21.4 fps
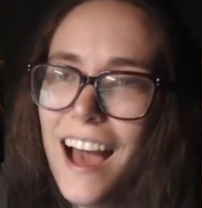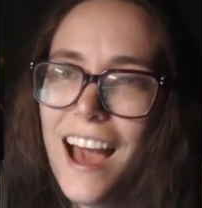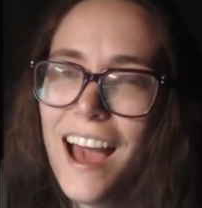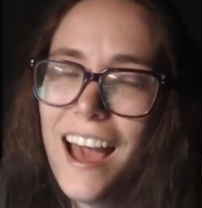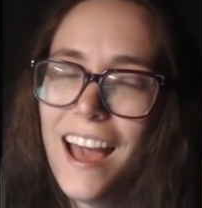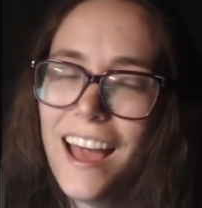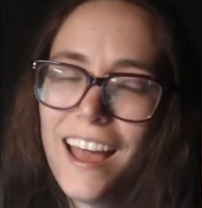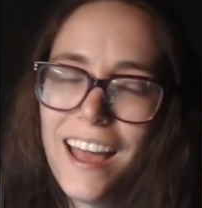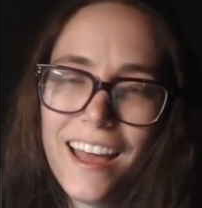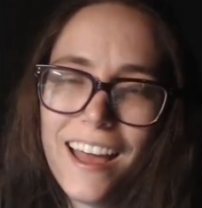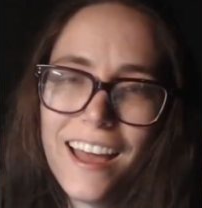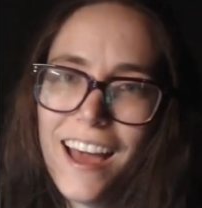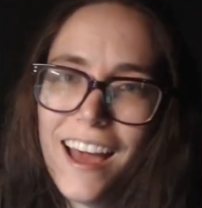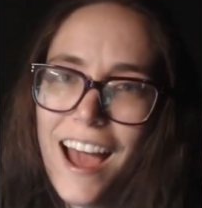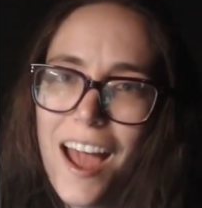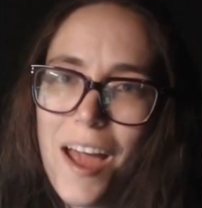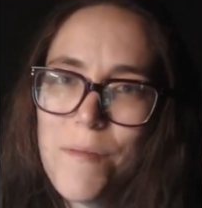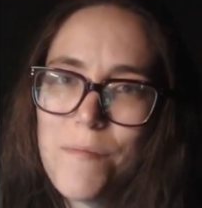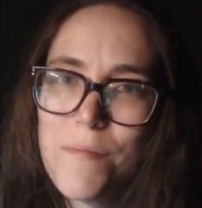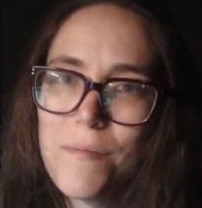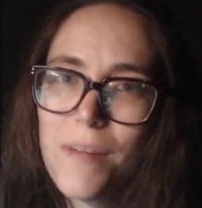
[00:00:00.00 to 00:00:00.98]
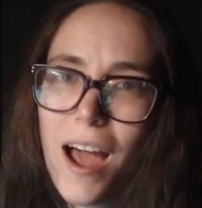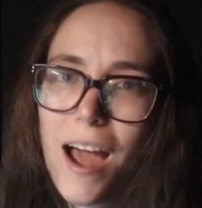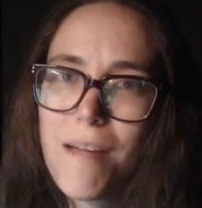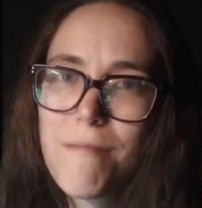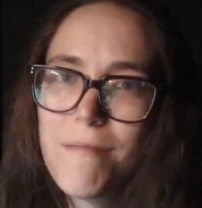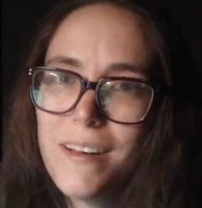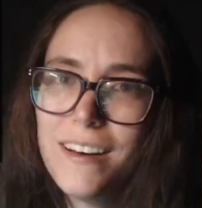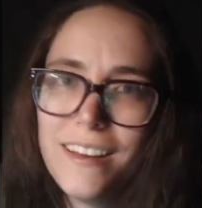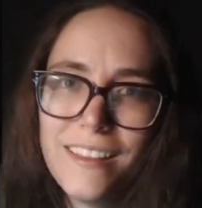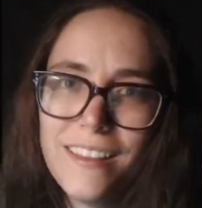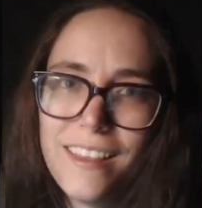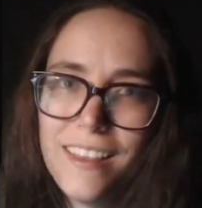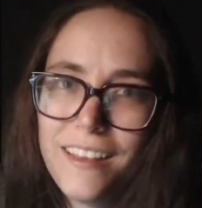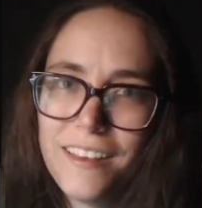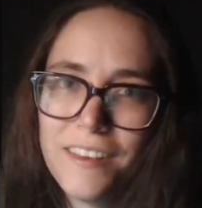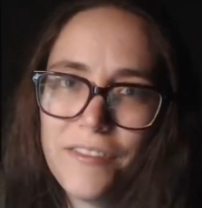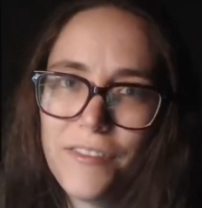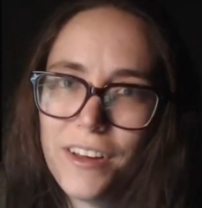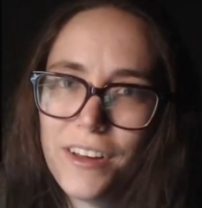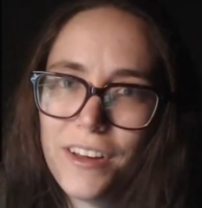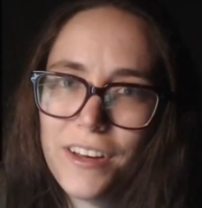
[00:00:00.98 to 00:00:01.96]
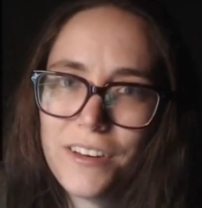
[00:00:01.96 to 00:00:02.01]
I'm into
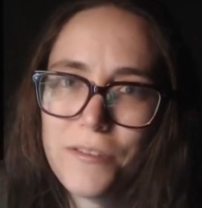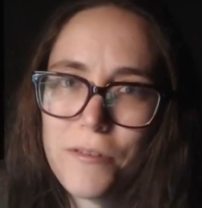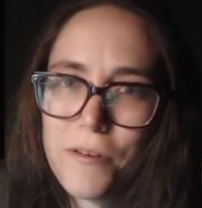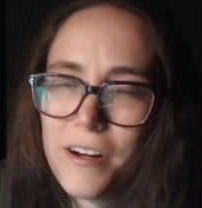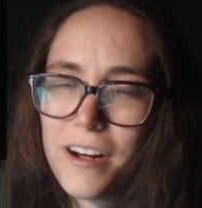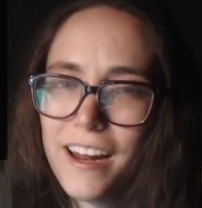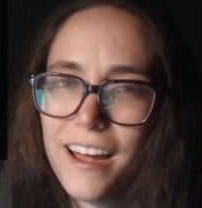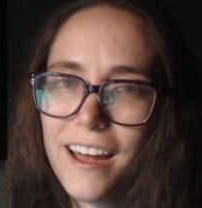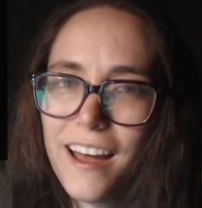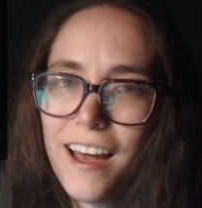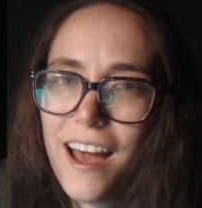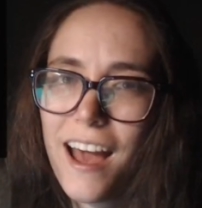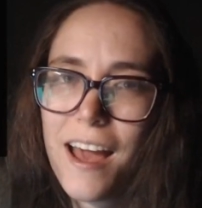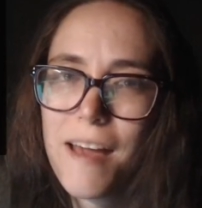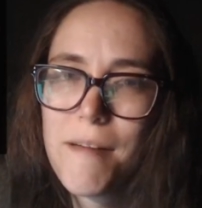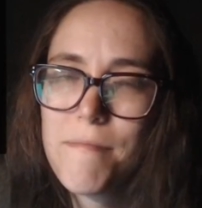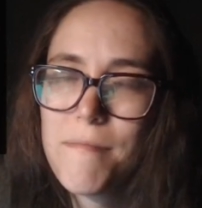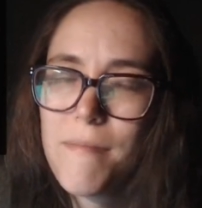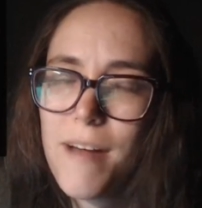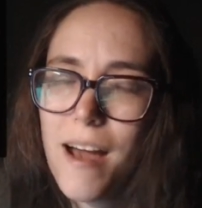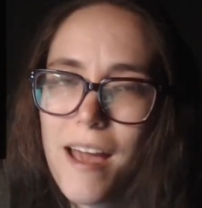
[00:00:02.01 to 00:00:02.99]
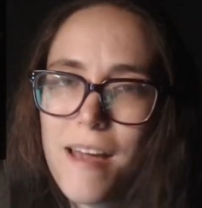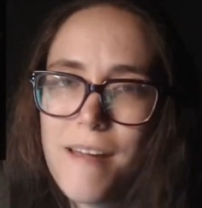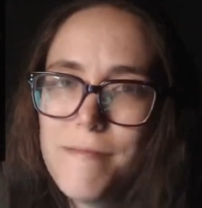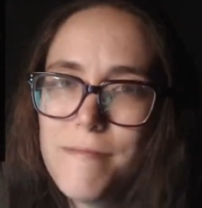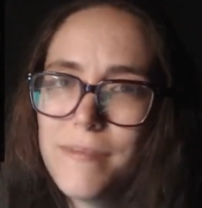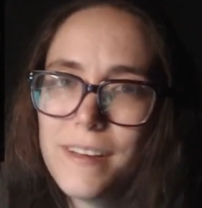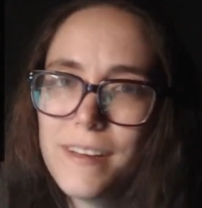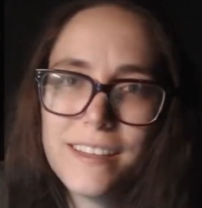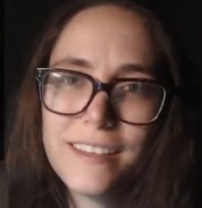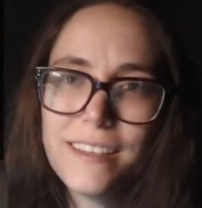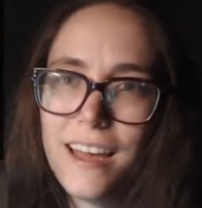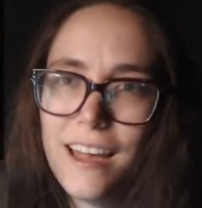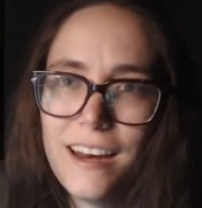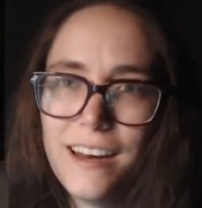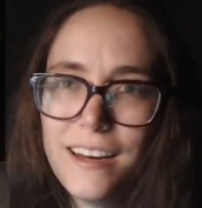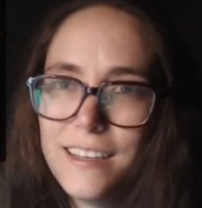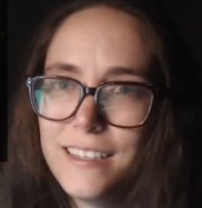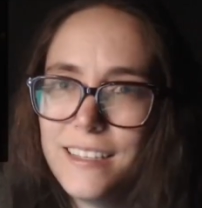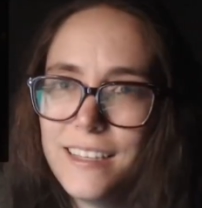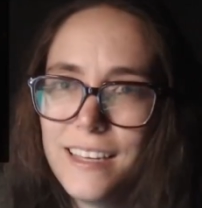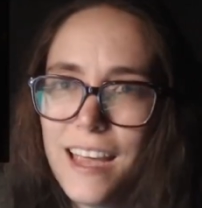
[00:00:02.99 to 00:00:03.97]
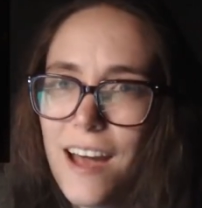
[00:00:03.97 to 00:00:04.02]
this Victoria. I'm
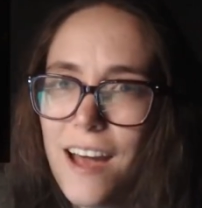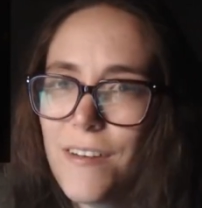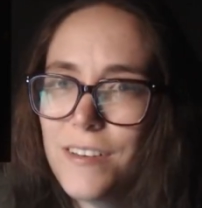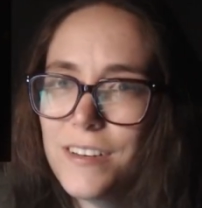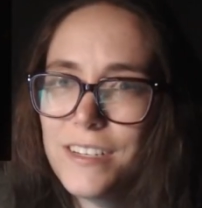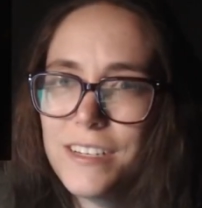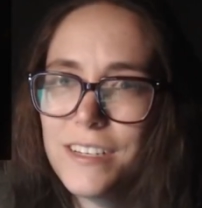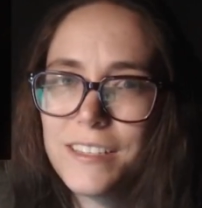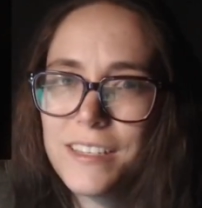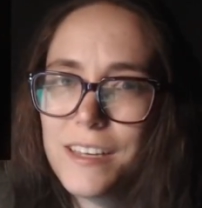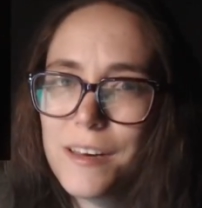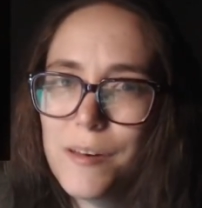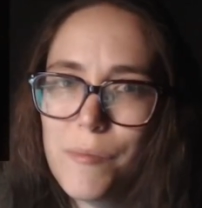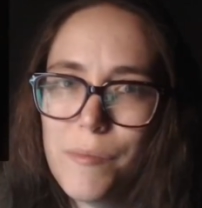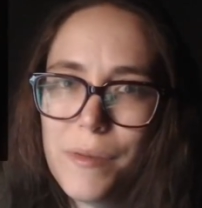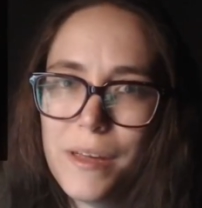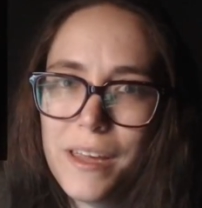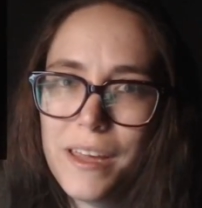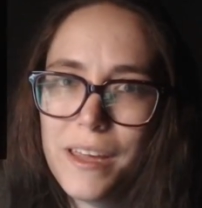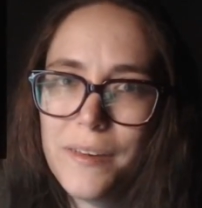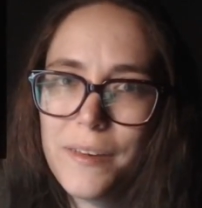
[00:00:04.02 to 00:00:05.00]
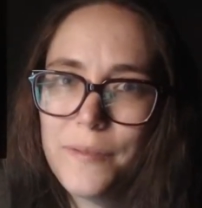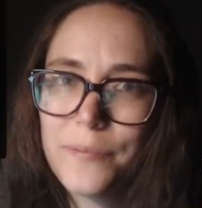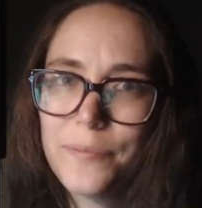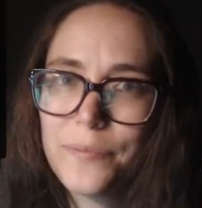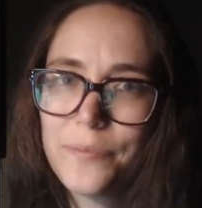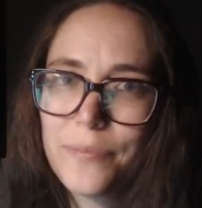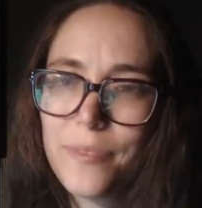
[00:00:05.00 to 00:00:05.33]
excited to see how she's gonna be.